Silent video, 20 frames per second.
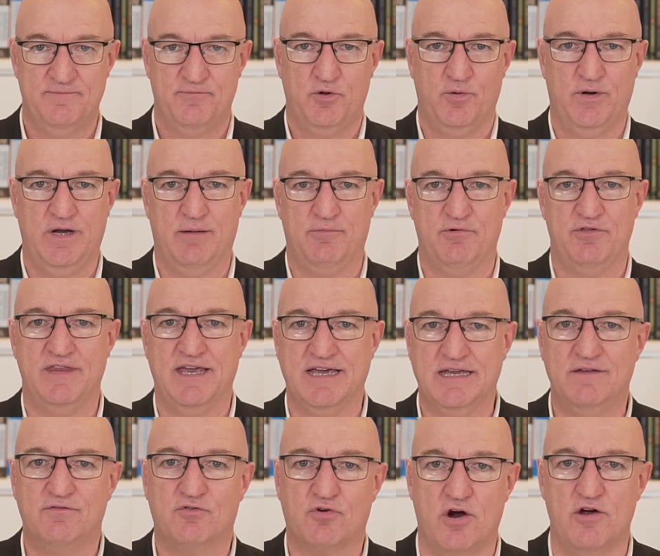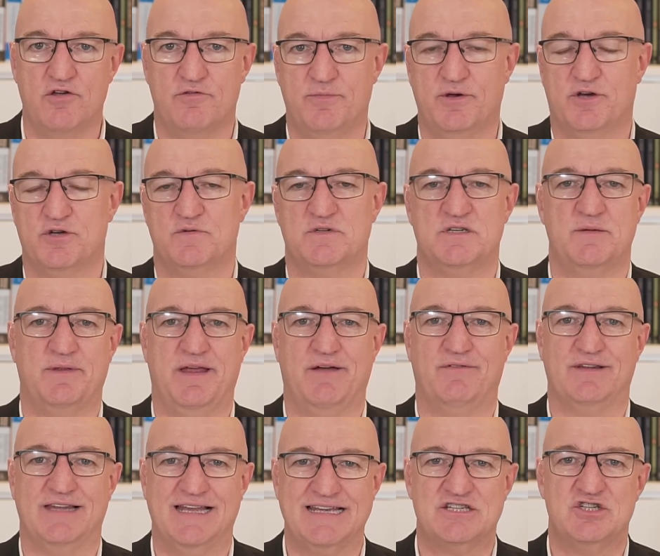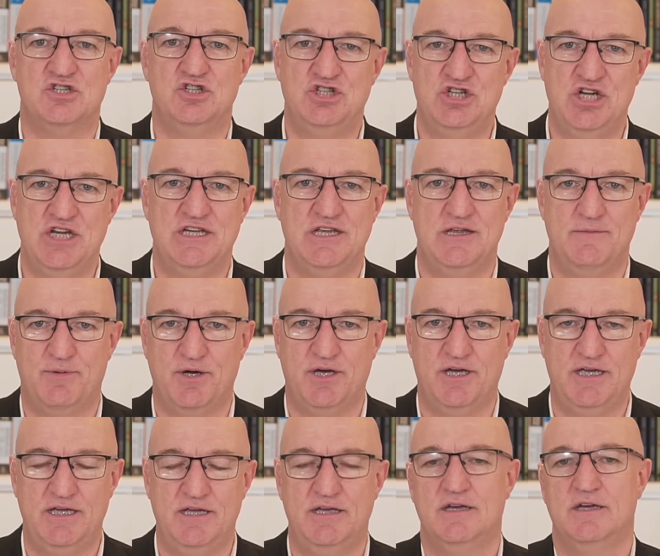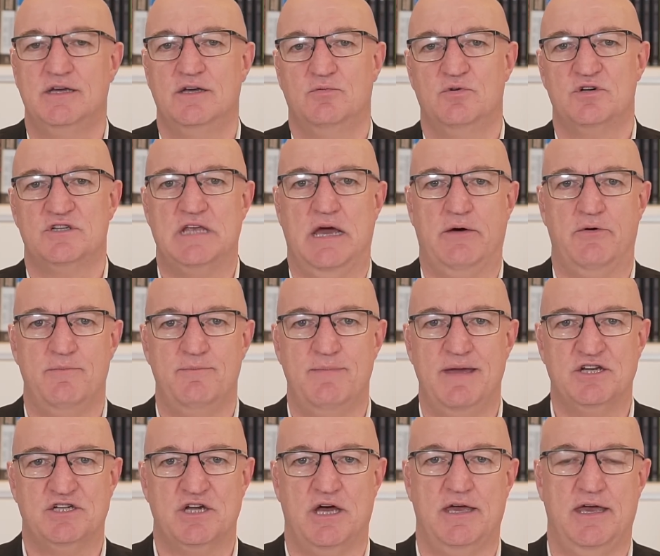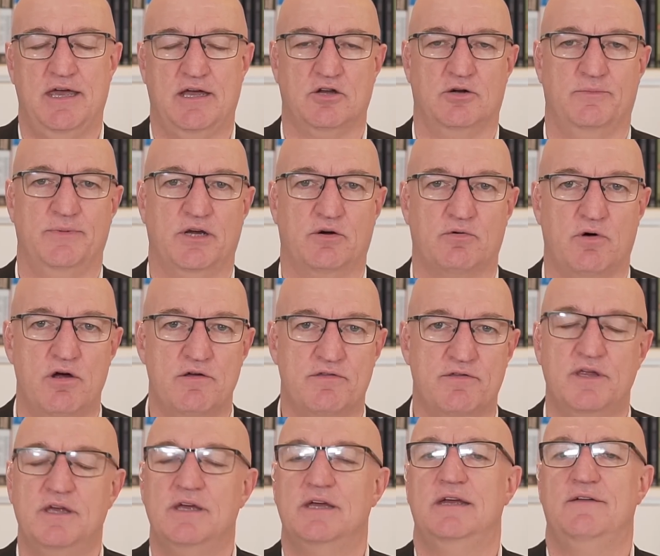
you end up with negative growth because we simply have less GDP, which is how we measure economic growth.